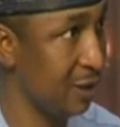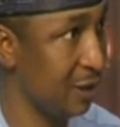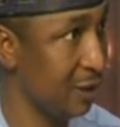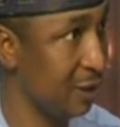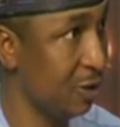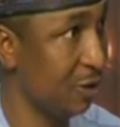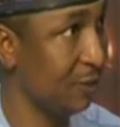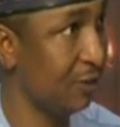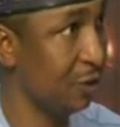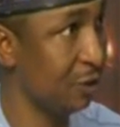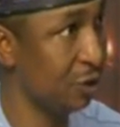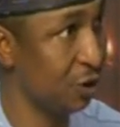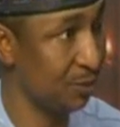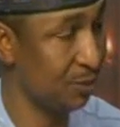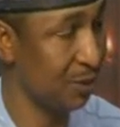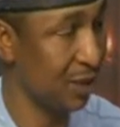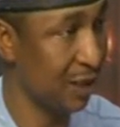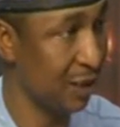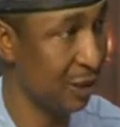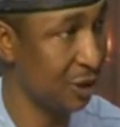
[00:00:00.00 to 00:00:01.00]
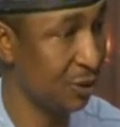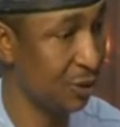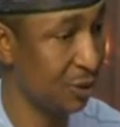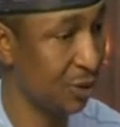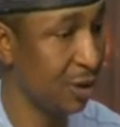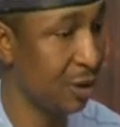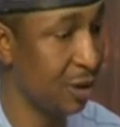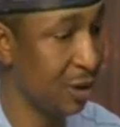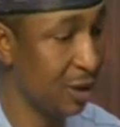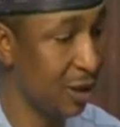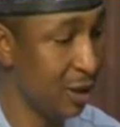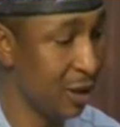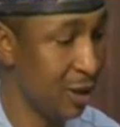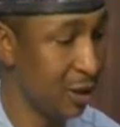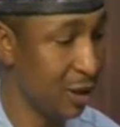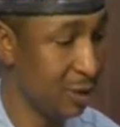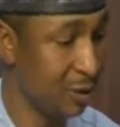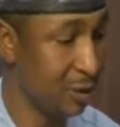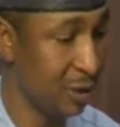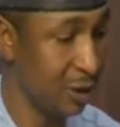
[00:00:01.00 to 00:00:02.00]
governorship election. He,
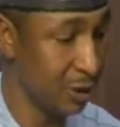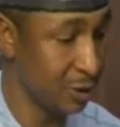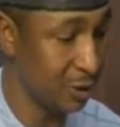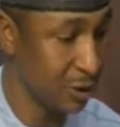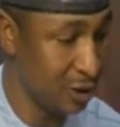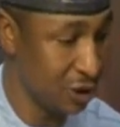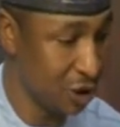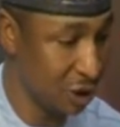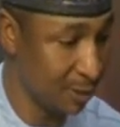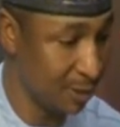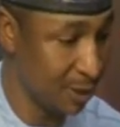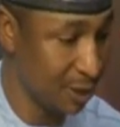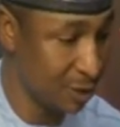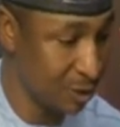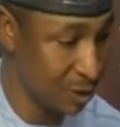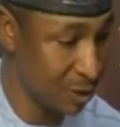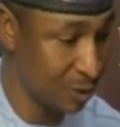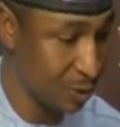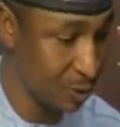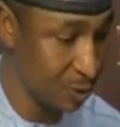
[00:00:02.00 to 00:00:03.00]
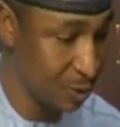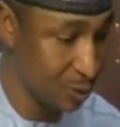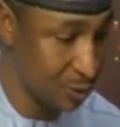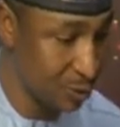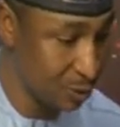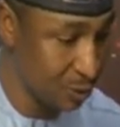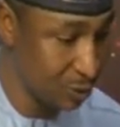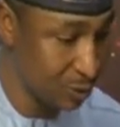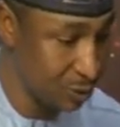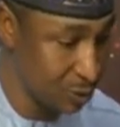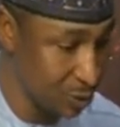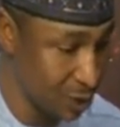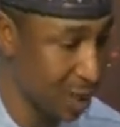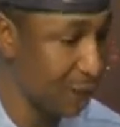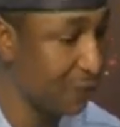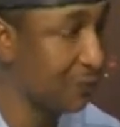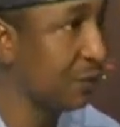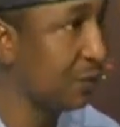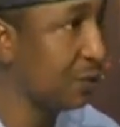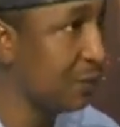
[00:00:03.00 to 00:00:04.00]
you know, the chairman needs to also
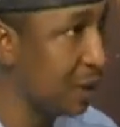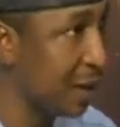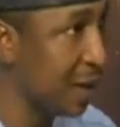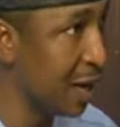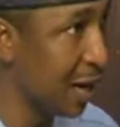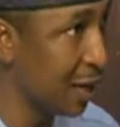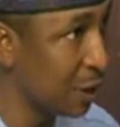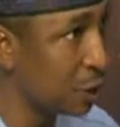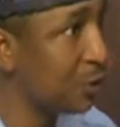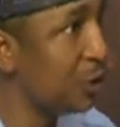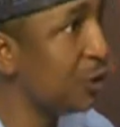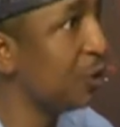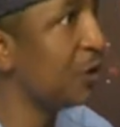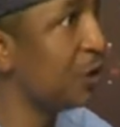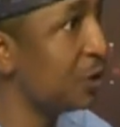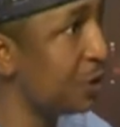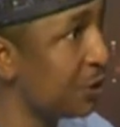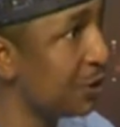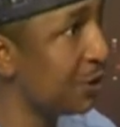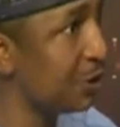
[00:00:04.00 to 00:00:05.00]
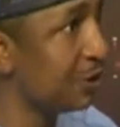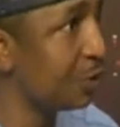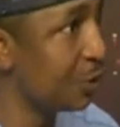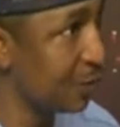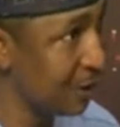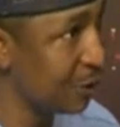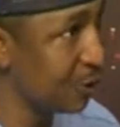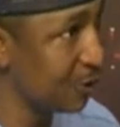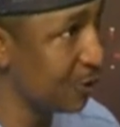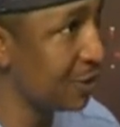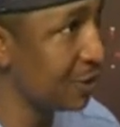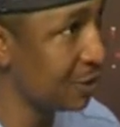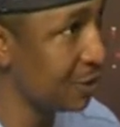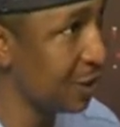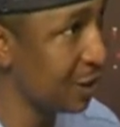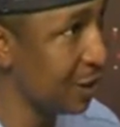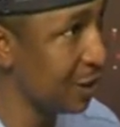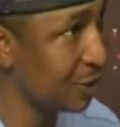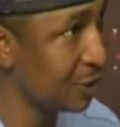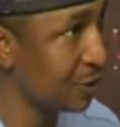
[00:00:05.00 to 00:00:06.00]
travel as we go into the 2023
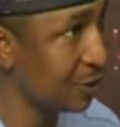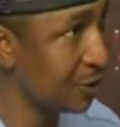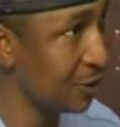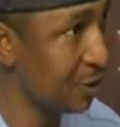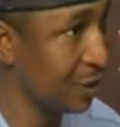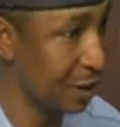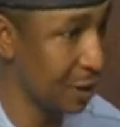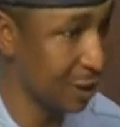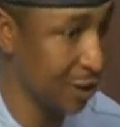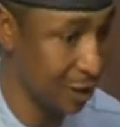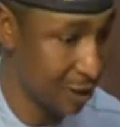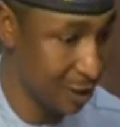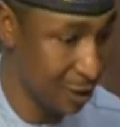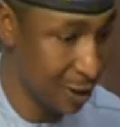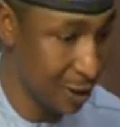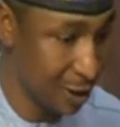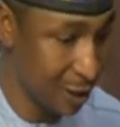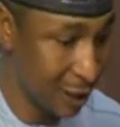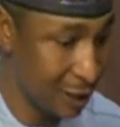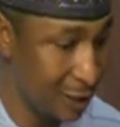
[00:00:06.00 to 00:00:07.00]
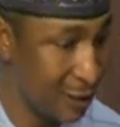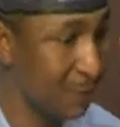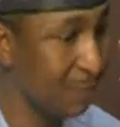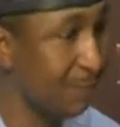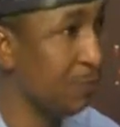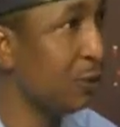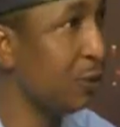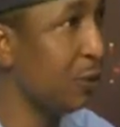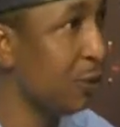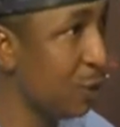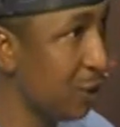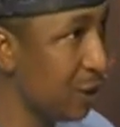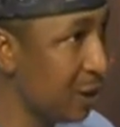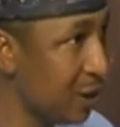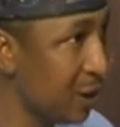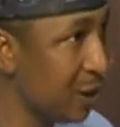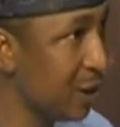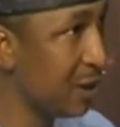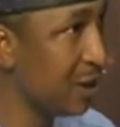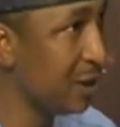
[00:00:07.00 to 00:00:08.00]
election and, uh, and, and deploy
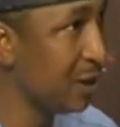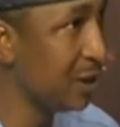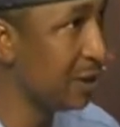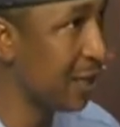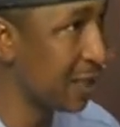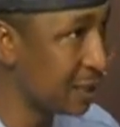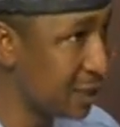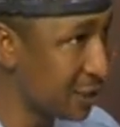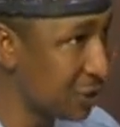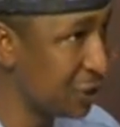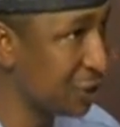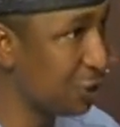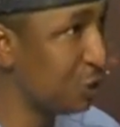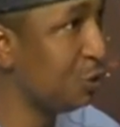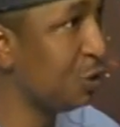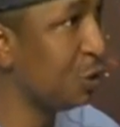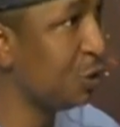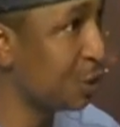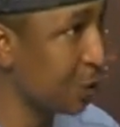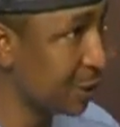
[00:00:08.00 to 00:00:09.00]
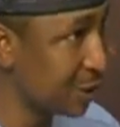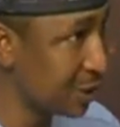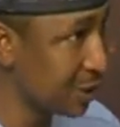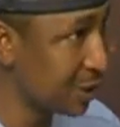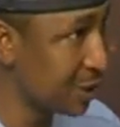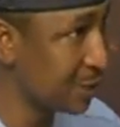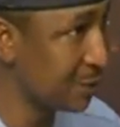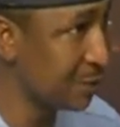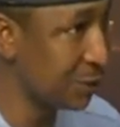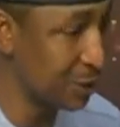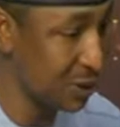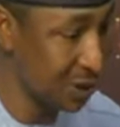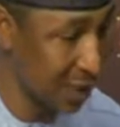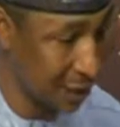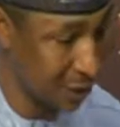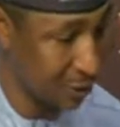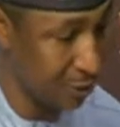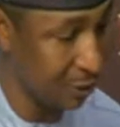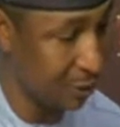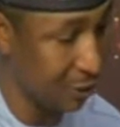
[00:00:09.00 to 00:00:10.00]
necessary resources, both
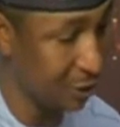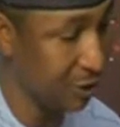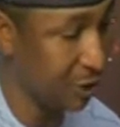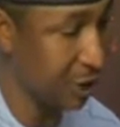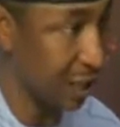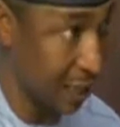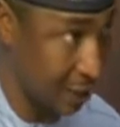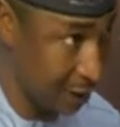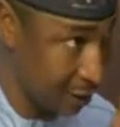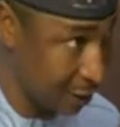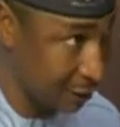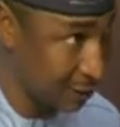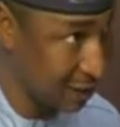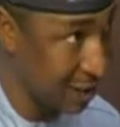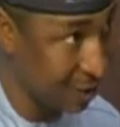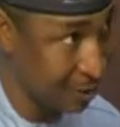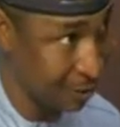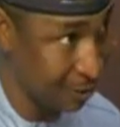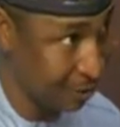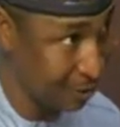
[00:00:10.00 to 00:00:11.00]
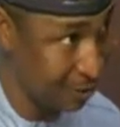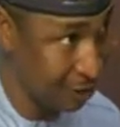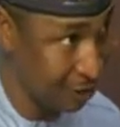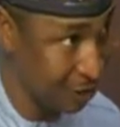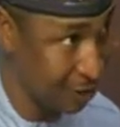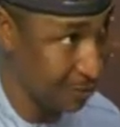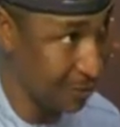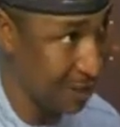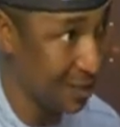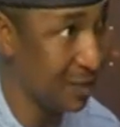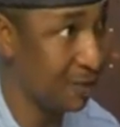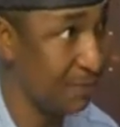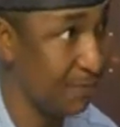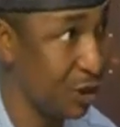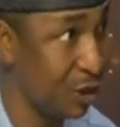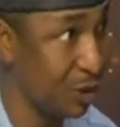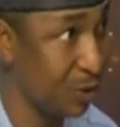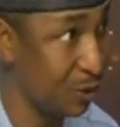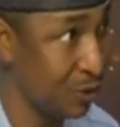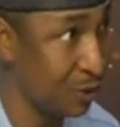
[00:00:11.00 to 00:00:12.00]
technology, and now technology is playing a
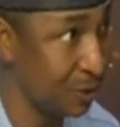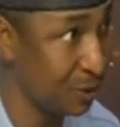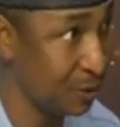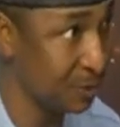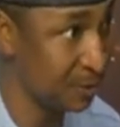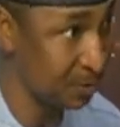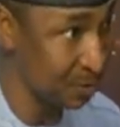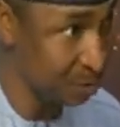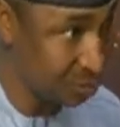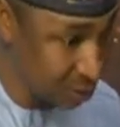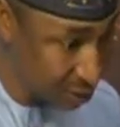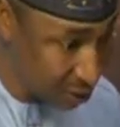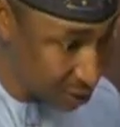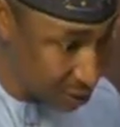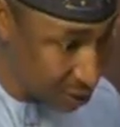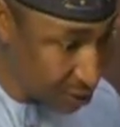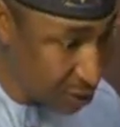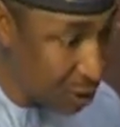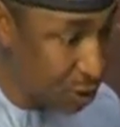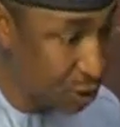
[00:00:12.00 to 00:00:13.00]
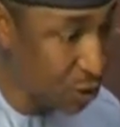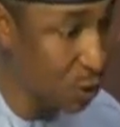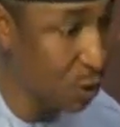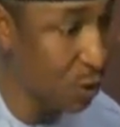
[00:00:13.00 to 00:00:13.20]
big role. Indeed. So